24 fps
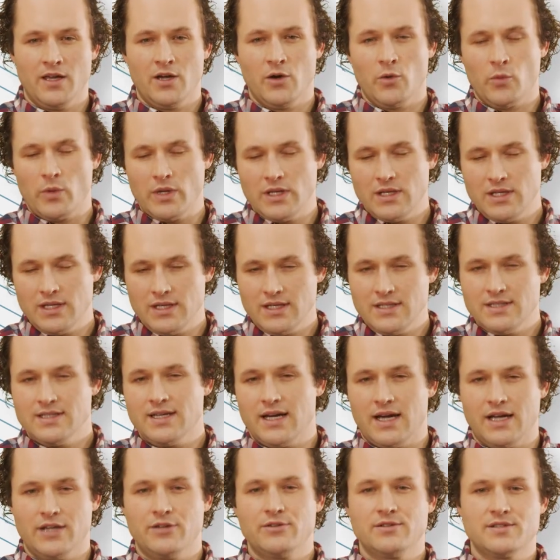We need to
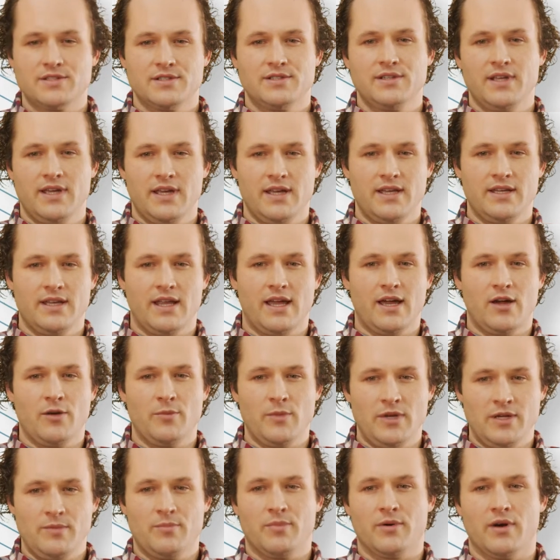understand how
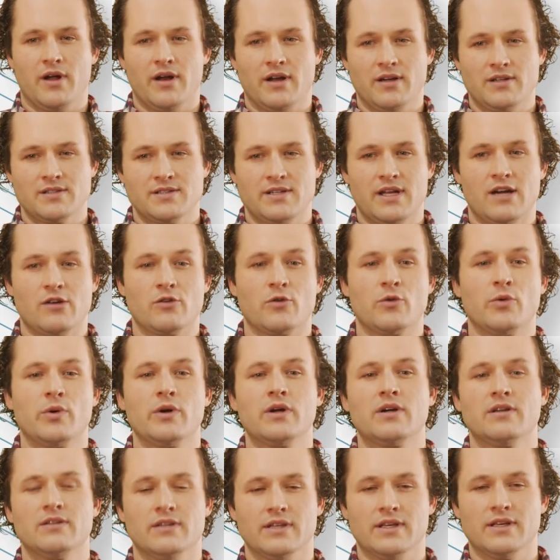many products and how
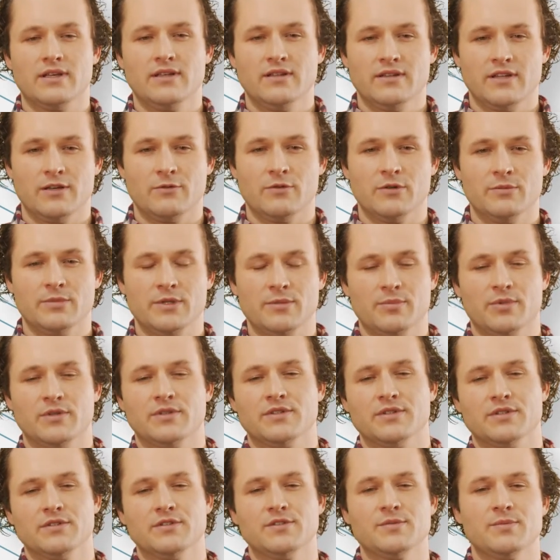quickly they will be
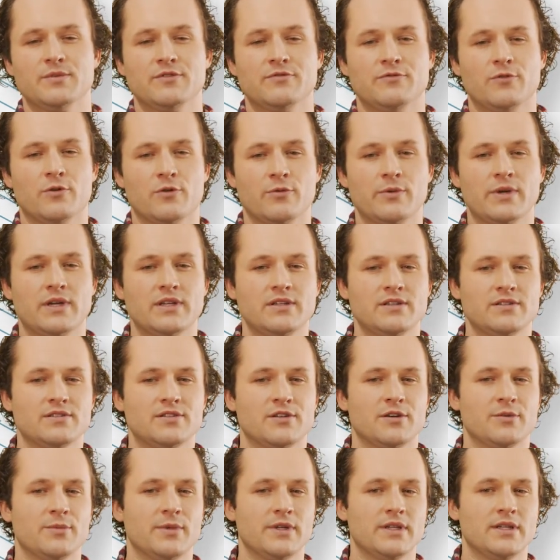produced before we can
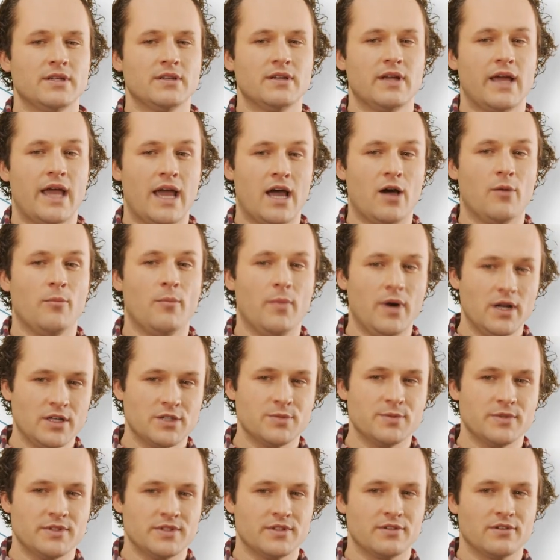determine how much
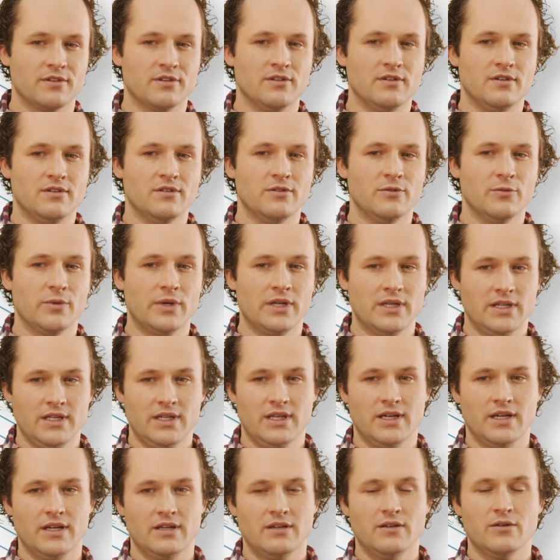material we
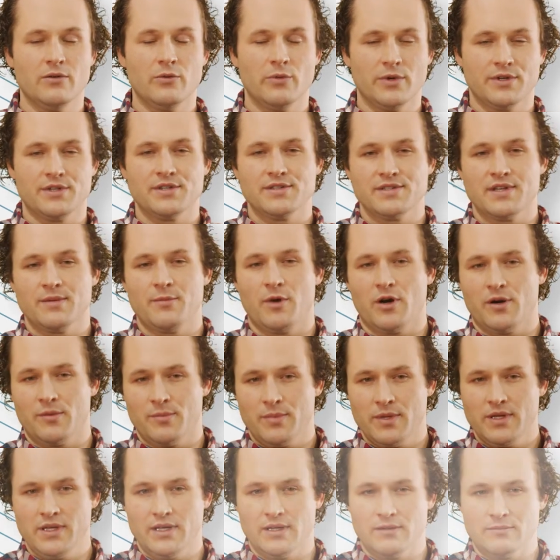need, which is
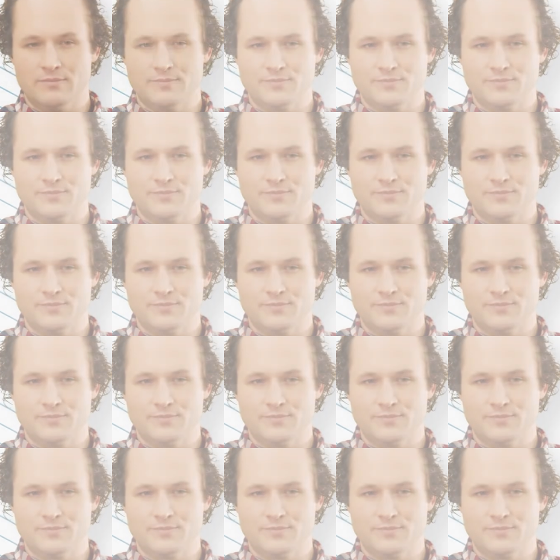MRP.